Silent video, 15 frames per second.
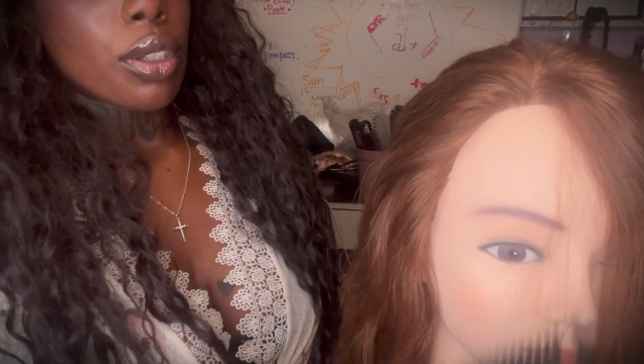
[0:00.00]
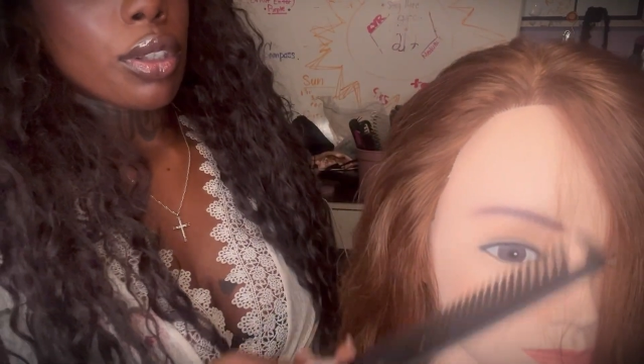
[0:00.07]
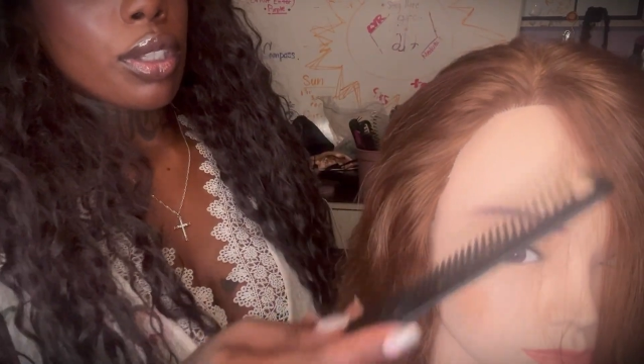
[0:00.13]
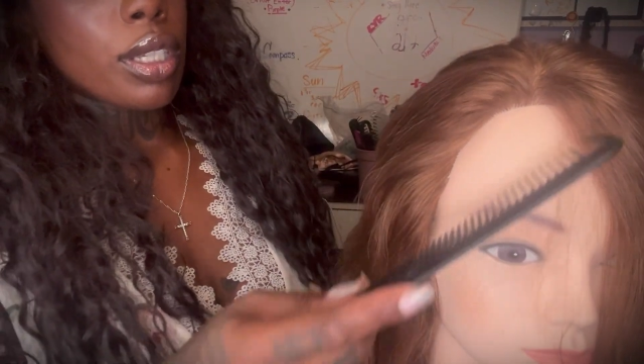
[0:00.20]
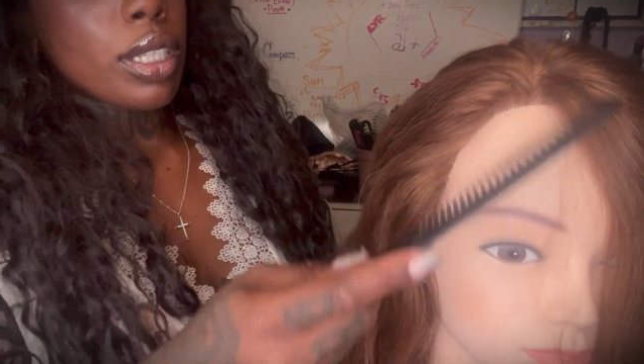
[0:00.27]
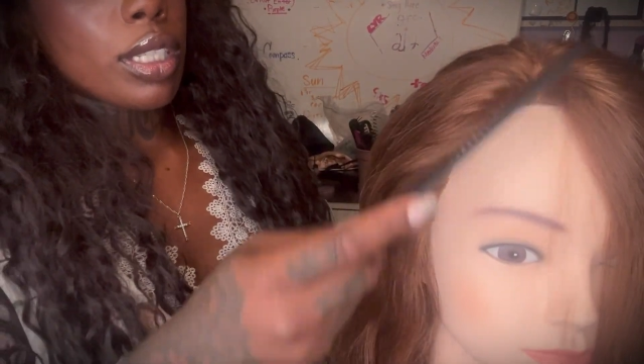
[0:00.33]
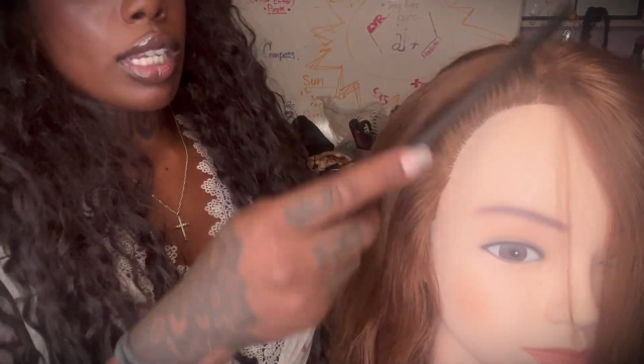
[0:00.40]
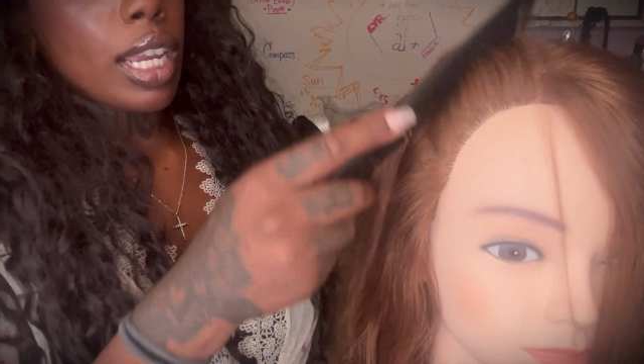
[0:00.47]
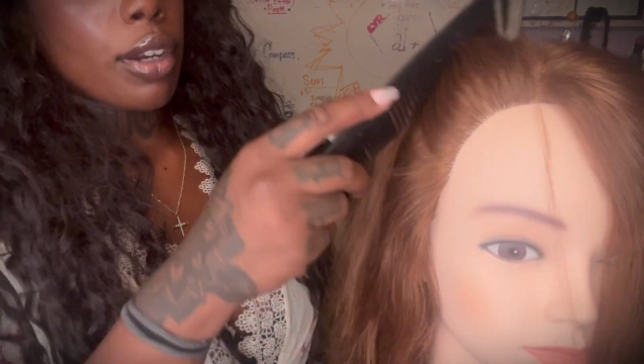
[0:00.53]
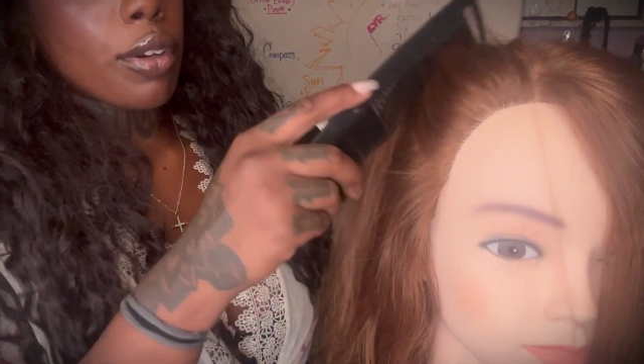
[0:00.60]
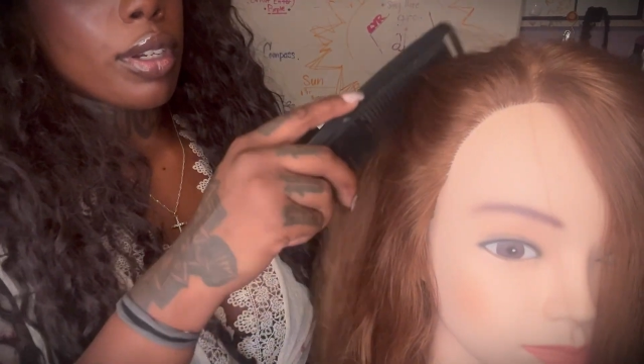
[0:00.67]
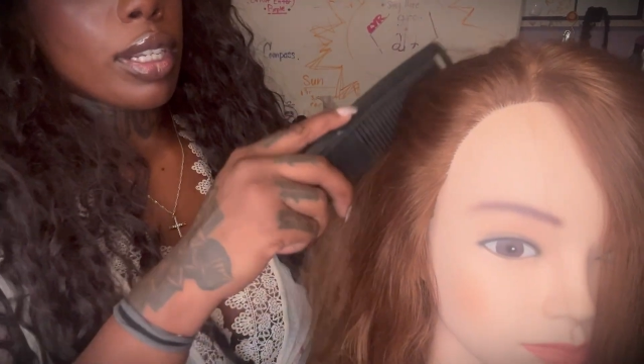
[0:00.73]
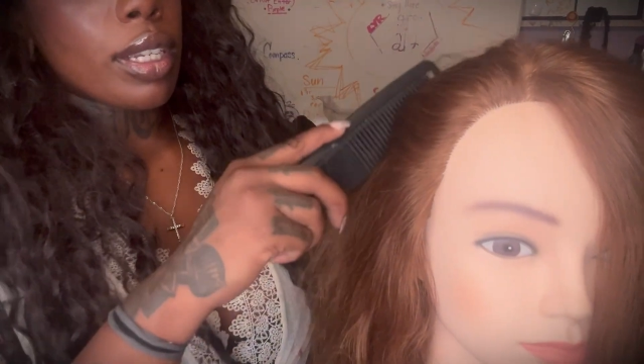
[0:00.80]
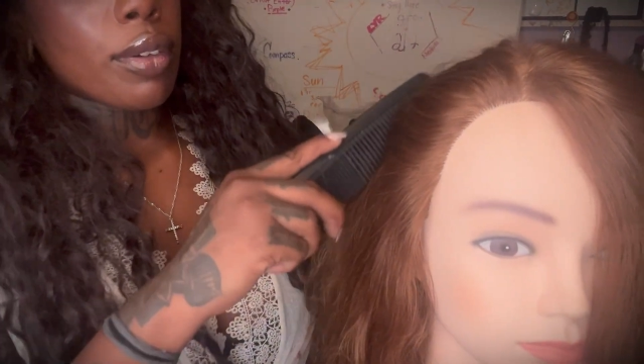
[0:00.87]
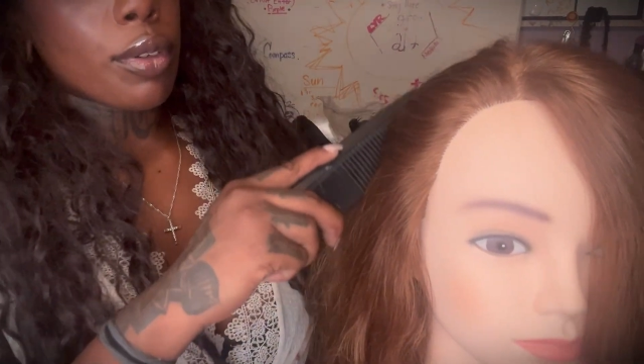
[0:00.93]
the
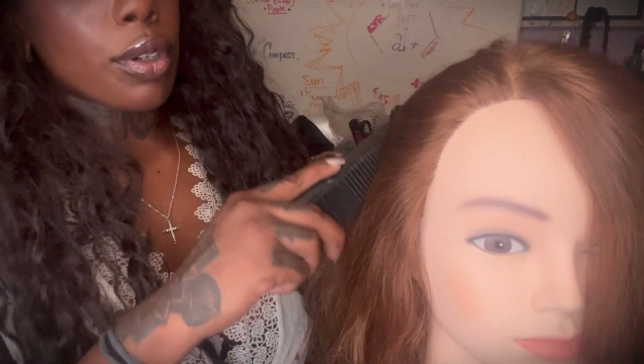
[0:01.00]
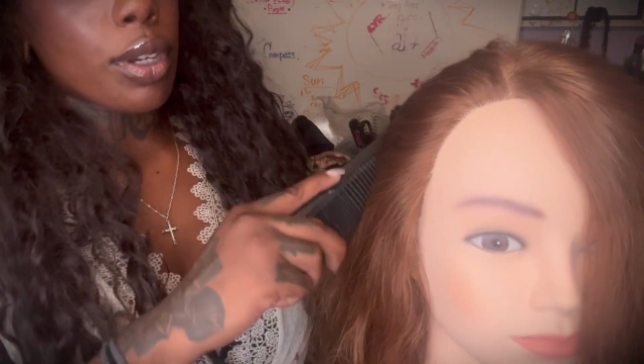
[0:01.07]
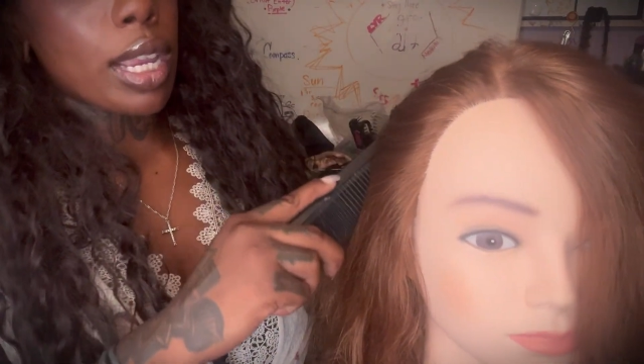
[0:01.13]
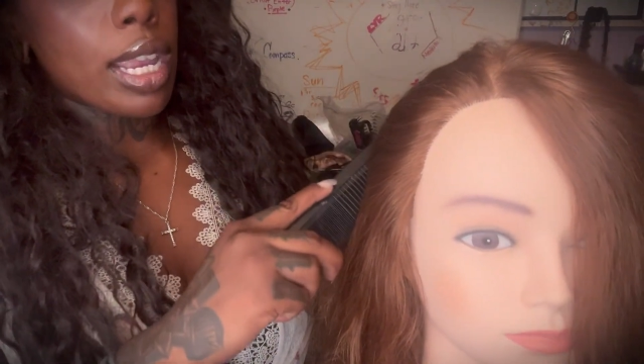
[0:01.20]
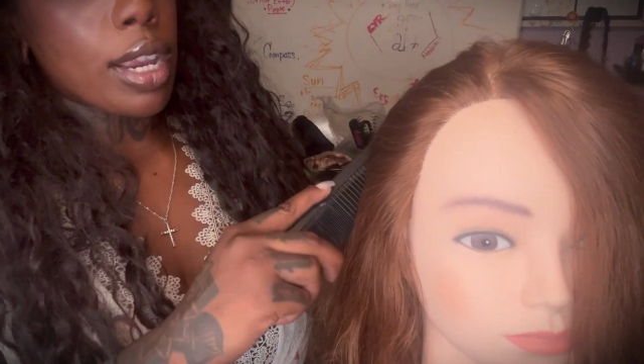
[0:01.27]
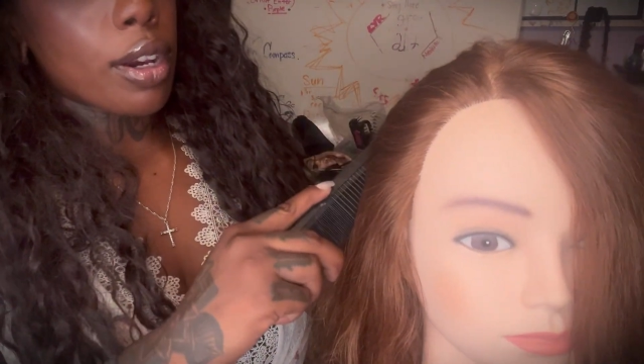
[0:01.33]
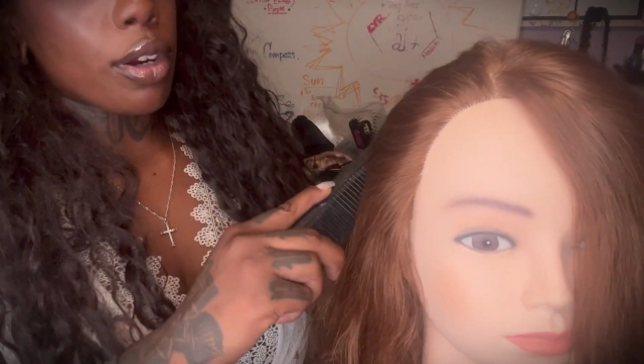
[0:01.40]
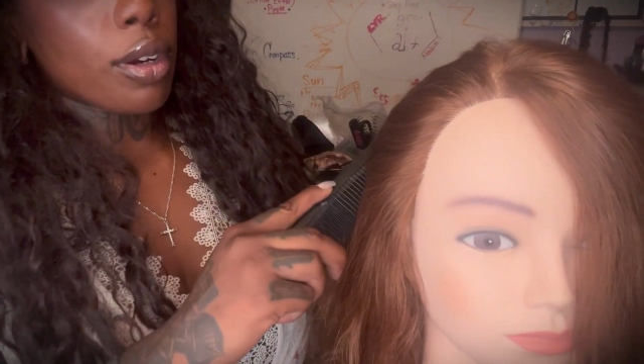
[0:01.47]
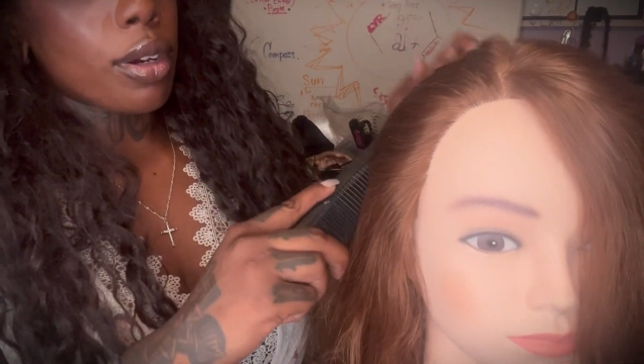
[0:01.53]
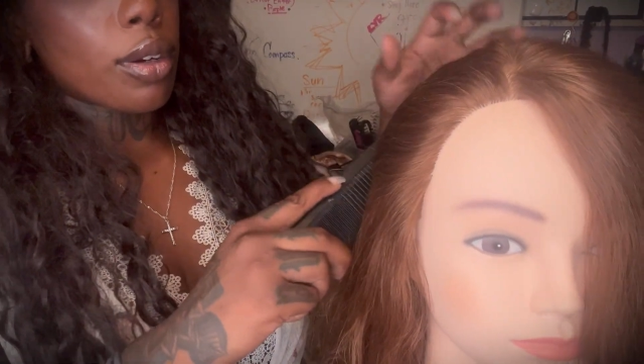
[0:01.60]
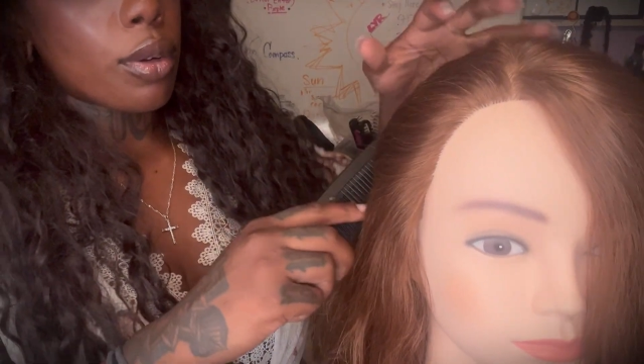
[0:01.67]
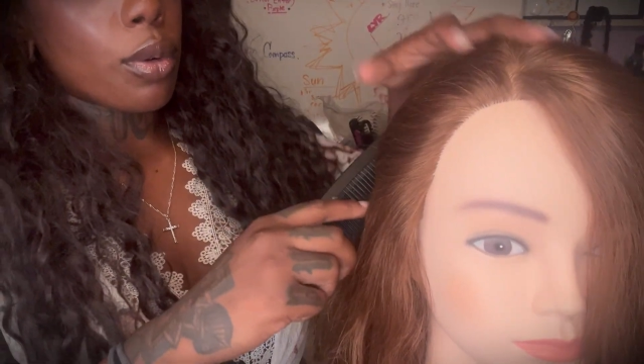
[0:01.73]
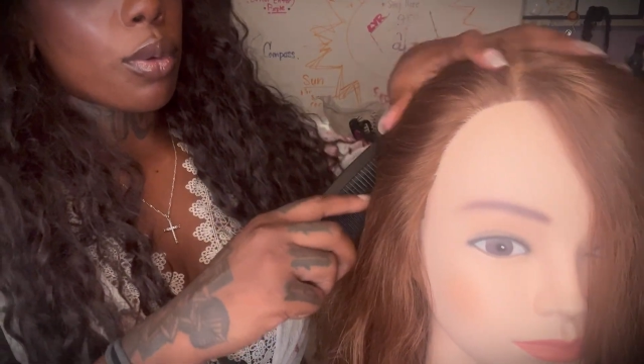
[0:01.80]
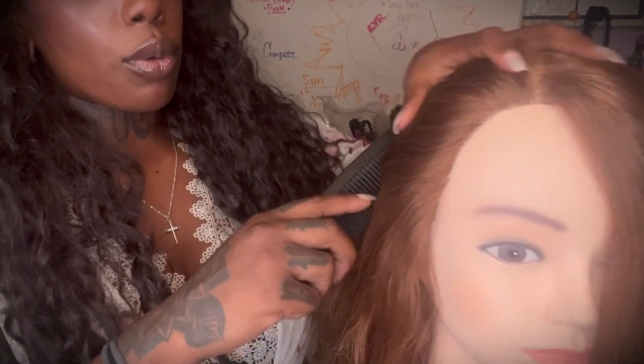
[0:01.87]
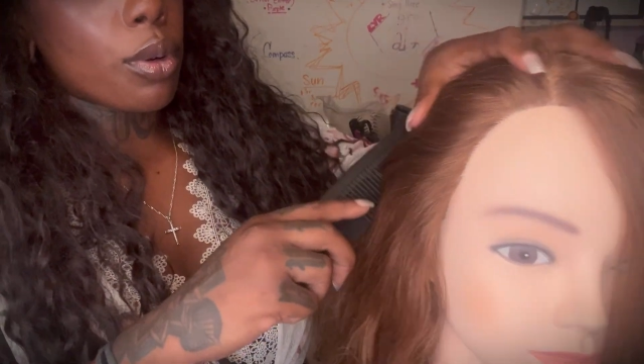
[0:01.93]
integrity of your hair
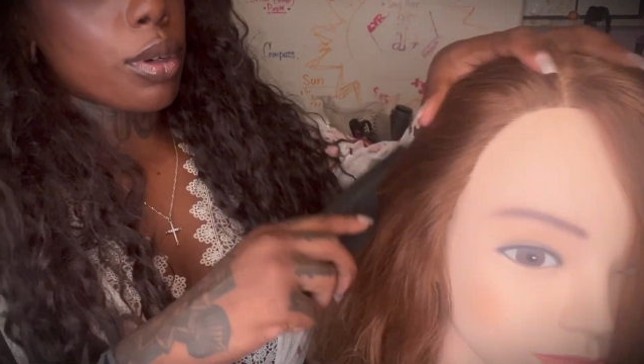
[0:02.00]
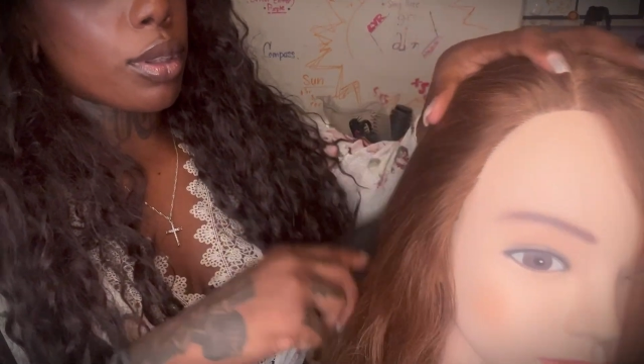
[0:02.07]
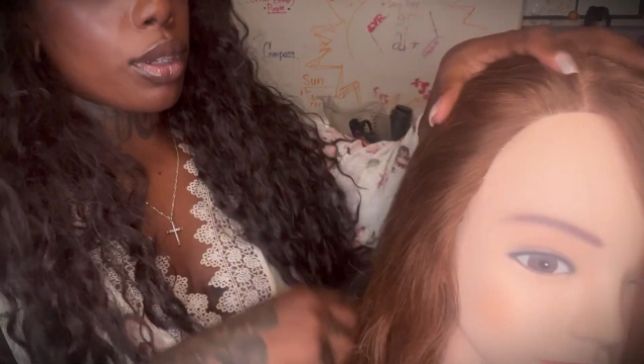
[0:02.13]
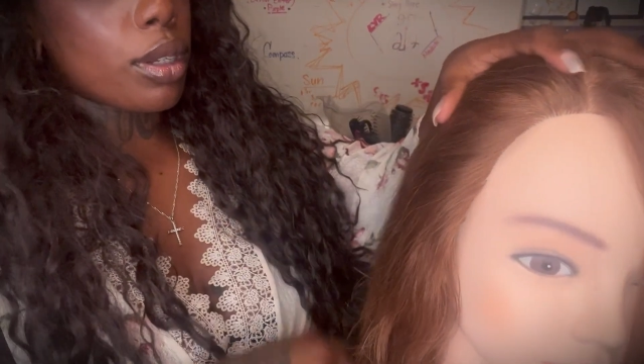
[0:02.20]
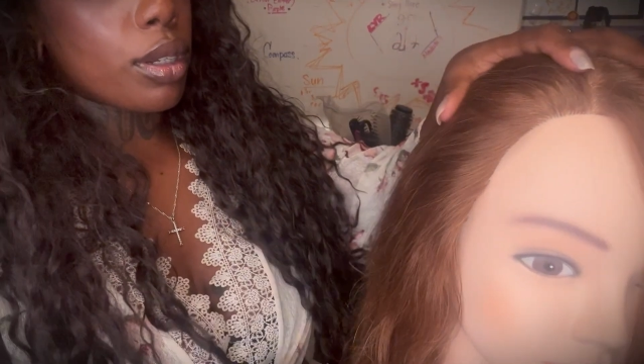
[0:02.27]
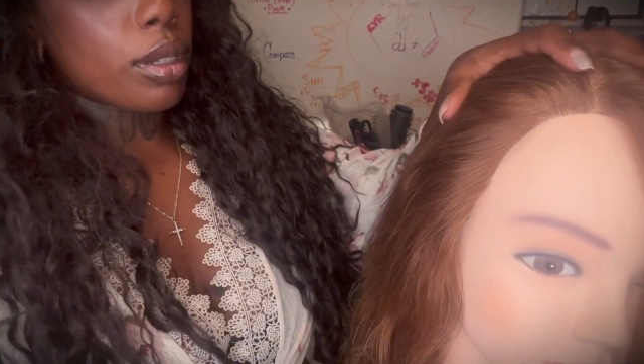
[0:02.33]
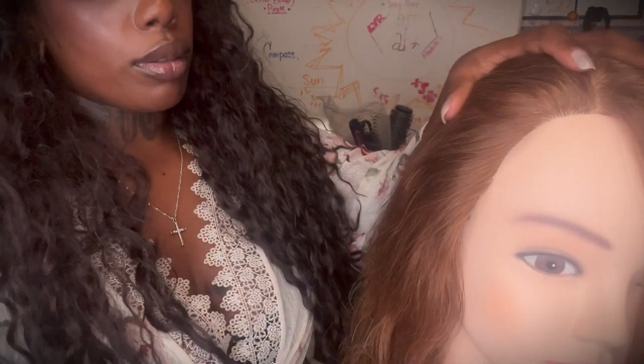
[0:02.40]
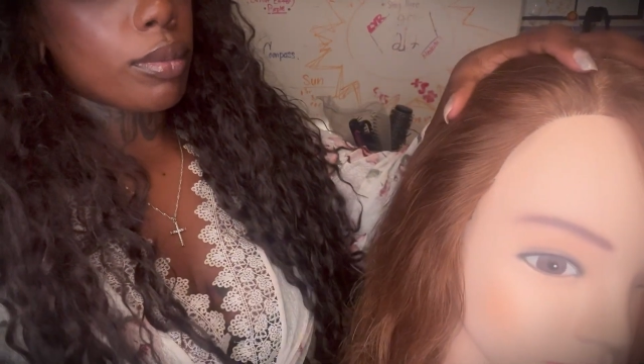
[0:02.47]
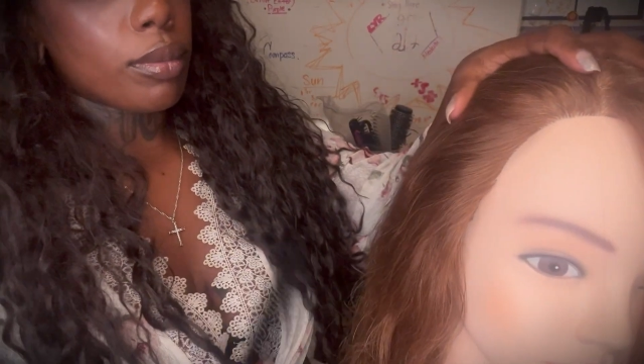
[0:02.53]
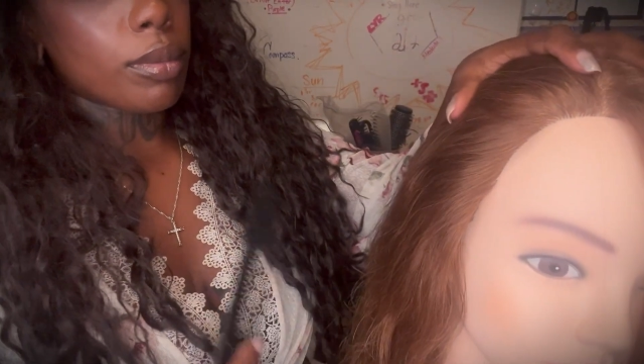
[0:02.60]
or the